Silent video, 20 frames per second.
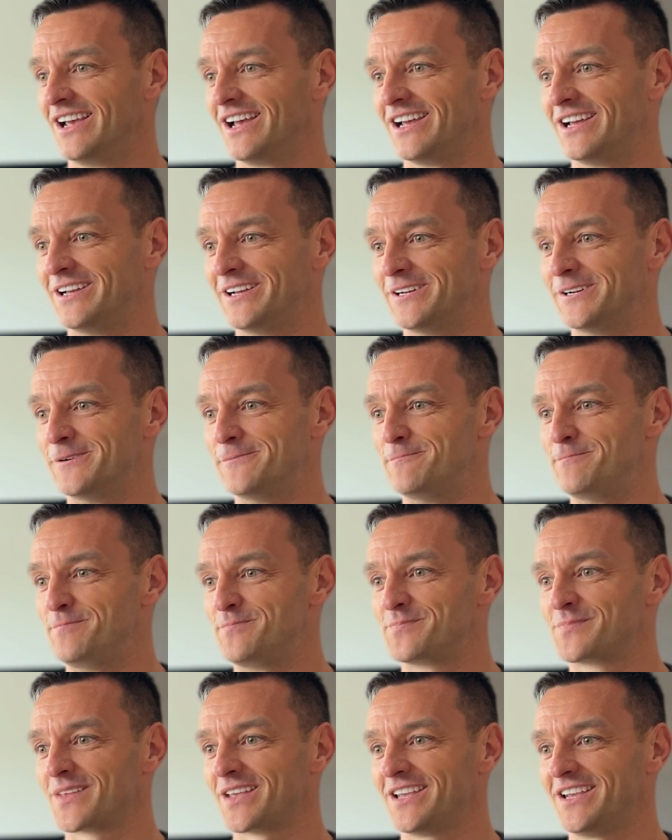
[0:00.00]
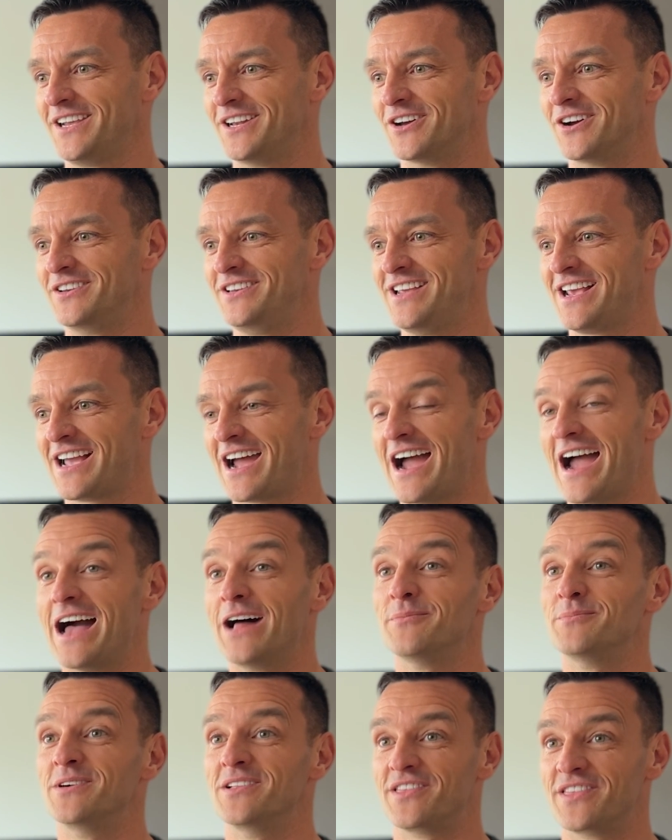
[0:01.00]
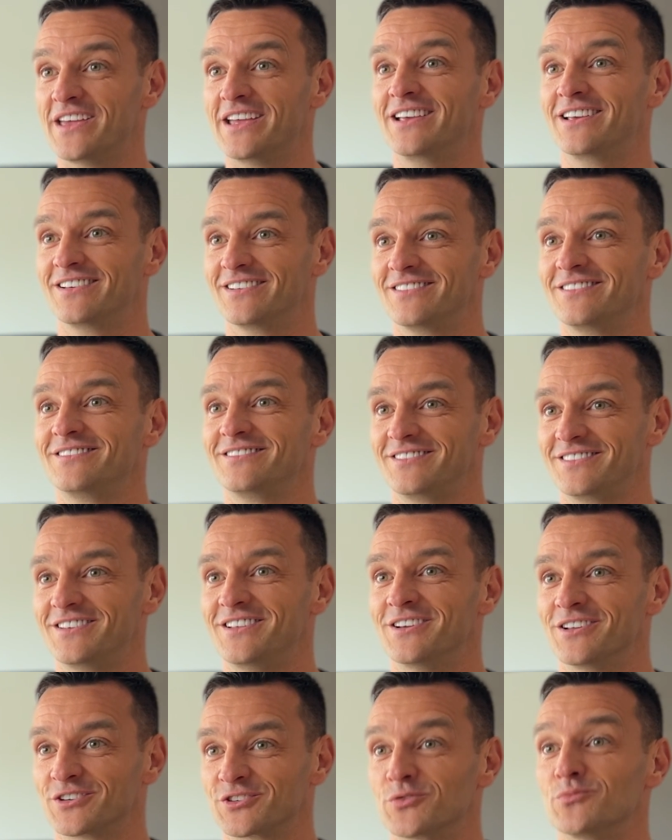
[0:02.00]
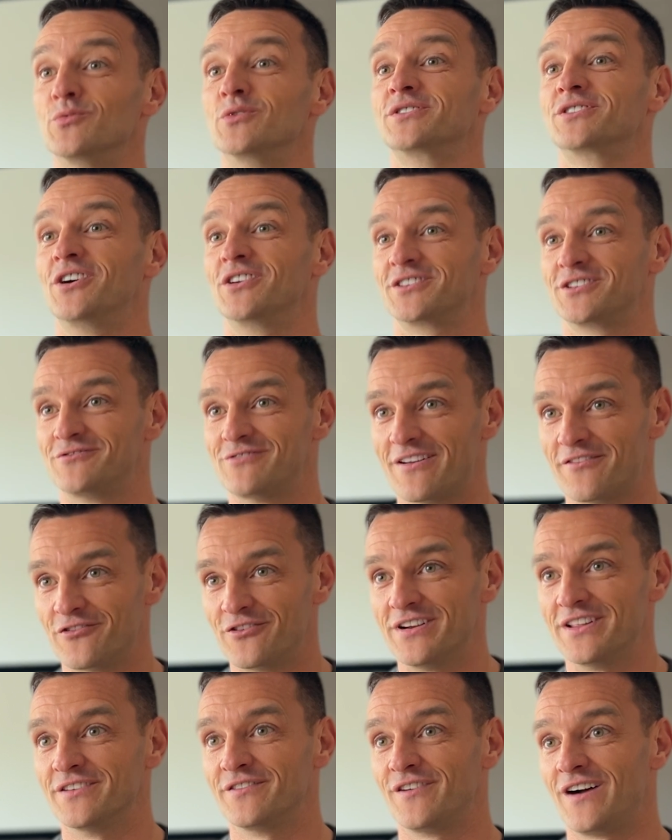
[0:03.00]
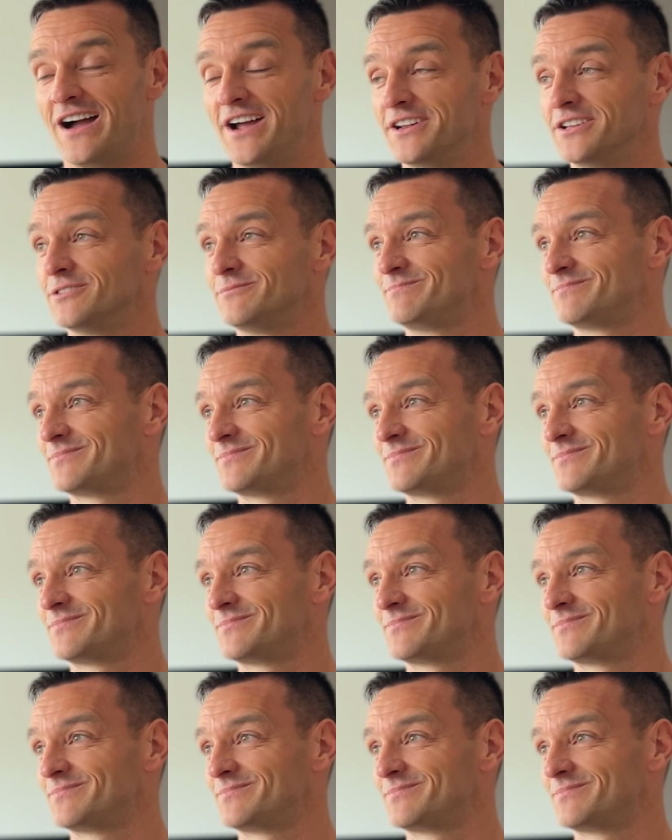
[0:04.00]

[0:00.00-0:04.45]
And you can't help but think, someone's got to referee the final.